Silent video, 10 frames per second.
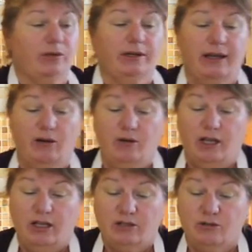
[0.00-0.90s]
doing now.
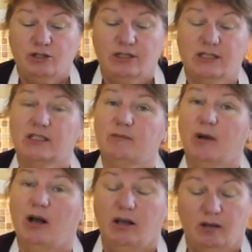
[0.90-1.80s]
So just a
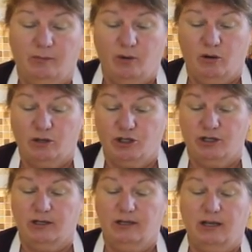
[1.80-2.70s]
small
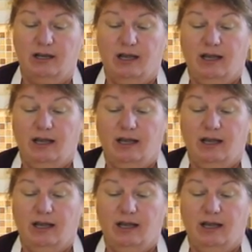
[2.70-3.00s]
portion.